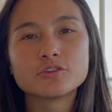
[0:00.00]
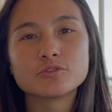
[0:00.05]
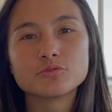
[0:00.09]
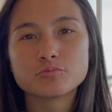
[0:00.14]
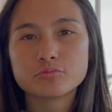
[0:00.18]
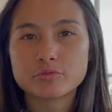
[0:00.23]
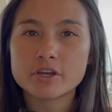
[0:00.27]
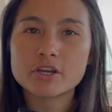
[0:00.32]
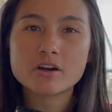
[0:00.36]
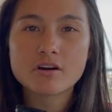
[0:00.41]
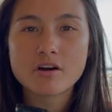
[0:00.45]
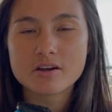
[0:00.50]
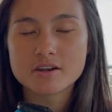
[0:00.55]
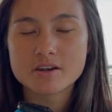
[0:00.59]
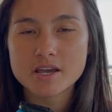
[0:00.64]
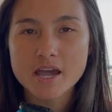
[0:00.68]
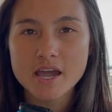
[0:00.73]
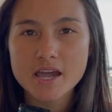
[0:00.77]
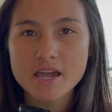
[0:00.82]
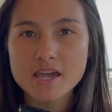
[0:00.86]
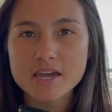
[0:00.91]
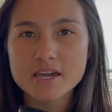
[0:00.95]
you bring on a
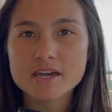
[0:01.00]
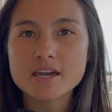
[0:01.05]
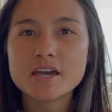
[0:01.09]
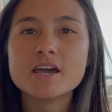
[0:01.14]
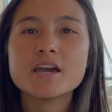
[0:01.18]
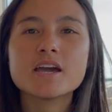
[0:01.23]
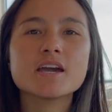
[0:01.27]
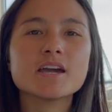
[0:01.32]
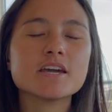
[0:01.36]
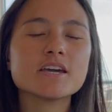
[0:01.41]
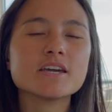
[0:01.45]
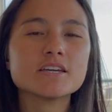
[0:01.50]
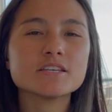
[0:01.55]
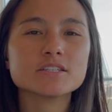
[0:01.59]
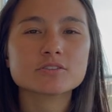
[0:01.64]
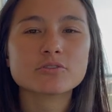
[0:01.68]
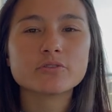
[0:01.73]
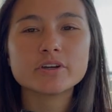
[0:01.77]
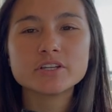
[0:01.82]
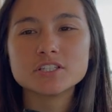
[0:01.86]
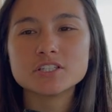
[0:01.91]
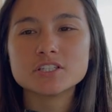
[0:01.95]
hike is
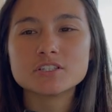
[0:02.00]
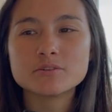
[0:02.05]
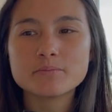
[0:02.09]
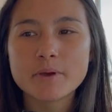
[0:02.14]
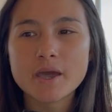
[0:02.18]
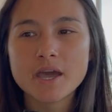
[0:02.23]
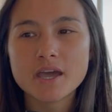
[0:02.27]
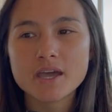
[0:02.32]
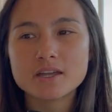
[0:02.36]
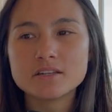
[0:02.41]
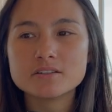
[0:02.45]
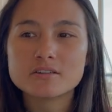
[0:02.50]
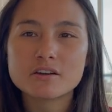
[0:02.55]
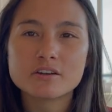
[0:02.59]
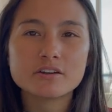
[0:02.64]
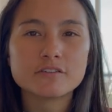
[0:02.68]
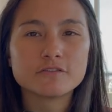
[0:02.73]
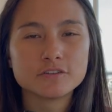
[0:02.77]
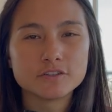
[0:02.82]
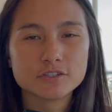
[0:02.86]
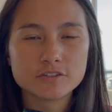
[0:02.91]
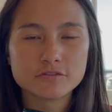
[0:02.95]
going to depend on a
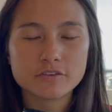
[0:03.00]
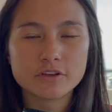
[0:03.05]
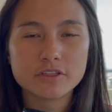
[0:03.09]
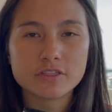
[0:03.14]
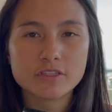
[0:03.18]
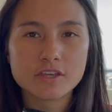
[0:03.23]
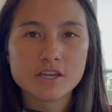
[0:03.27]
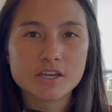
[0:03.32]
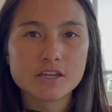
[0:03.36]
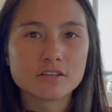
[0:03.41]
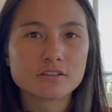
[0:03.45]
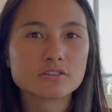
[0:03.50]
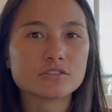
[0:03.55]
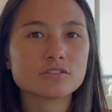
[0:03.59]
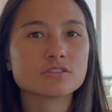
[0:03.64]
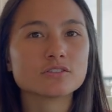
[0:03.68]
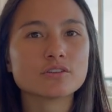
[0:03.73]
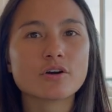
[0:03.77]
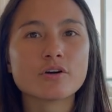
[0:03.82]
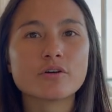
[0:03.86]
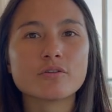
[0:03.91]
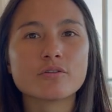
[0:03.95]
few different things.
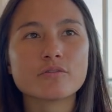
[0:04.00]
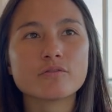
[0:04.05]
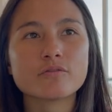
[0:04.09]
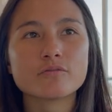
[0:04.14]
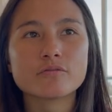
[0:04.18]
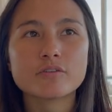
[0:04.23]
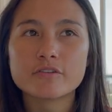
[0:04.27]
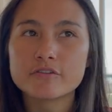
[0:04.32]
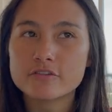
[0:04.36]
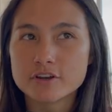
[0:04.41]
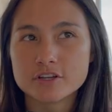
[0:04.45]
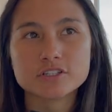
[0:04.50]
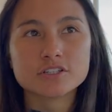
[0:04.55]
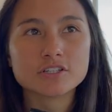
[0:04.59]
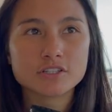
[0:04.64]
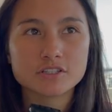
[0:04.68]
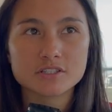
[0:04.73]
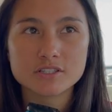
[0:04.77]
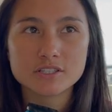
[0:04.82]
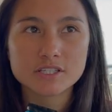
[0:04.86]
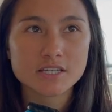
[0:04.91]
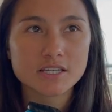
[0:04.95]
So for
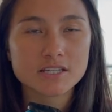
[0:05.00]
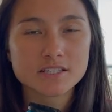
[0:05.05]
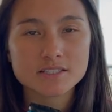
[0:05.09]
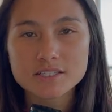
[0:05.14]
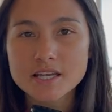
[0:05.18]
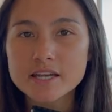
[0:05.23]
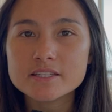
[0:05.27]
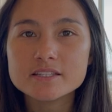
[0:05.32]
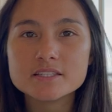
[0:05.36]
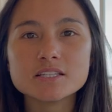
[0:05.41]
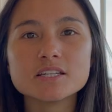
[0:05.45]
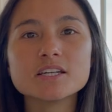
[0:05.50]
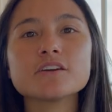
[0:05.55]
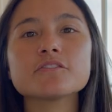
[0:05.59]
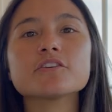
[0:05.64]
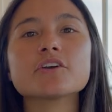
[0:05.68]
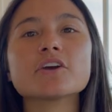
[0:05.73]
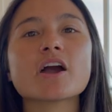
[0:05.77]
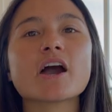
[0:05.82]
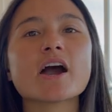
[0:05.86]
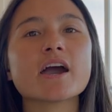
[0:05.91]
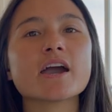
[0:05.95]
instance, the intensity of
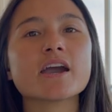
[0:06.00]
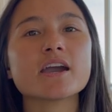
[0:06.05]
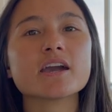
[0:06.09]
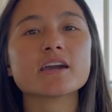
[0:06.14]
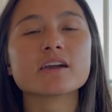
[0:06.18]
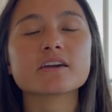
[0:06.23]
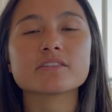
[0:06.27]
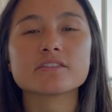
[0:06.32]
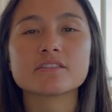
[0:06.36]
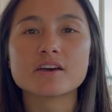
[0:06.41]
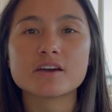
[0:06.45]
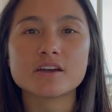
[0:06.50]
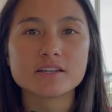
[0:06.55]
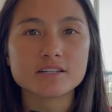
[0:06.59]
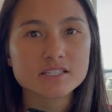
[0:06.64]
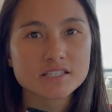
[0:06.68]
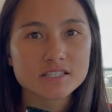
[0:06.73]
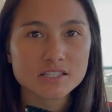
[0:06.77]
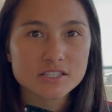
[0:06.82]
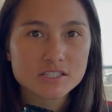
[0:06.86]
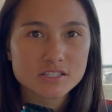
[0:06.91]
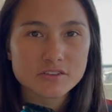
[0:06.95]
your hike, the
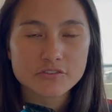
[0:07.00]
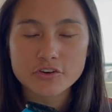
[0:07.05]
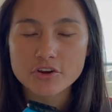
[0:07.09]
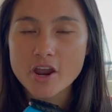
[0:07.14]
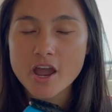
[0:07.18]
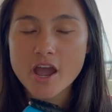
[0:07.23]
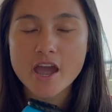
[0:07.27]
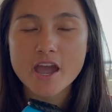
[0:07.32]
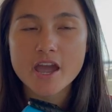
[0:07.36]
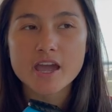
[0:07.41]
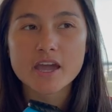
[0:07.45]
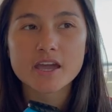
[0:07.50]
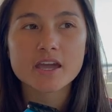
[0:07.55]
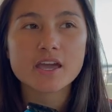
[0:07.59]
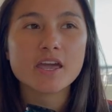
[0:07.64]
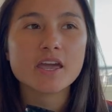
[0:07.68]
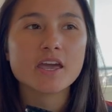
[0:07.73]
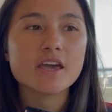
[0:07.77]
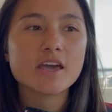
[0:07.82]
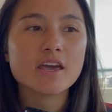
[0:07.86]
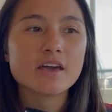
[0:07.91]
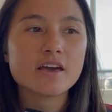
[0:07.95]
distance of your hike,
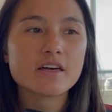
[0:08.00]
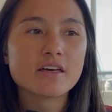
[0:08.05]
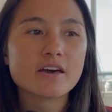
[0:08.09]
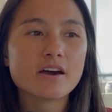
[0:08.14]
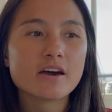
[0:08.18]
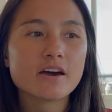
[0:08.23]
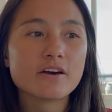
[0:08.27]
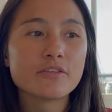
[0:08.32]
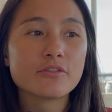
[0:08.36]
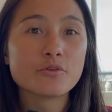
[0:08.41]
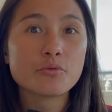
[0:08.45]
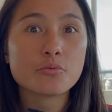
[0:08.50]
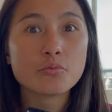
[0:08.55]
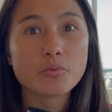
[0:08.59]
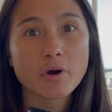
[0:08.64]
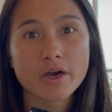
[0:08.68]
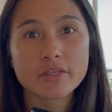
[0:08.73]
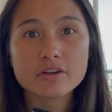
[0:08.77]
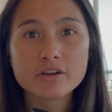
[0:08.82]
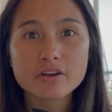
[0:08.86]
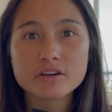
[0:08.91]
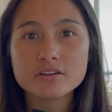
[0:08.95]
the
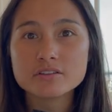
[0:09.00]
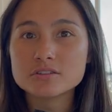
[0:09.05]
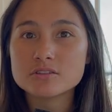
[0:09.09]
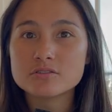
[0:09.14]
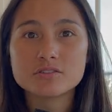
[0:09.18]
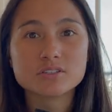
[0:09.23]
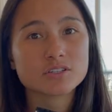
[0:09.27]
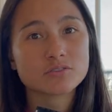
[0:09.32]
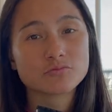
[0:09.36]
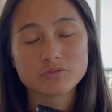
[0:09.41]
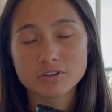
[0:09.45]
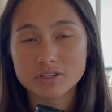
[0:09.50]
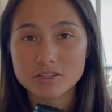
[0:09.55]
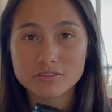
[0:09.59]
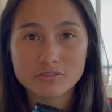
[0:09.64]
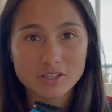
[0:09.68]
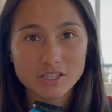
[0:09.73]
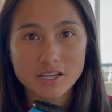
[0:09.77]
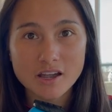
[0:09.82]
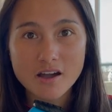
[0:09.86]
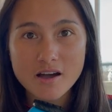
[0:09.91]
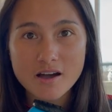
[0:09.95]
weather. So is it really,
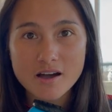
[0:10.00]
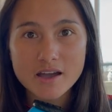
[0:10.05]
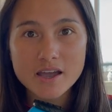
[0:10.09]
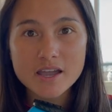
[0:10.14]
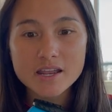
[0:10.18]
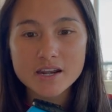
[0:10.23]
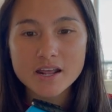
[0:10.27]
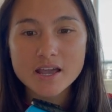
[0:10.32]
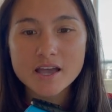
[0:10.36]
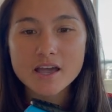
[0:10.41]
really hot?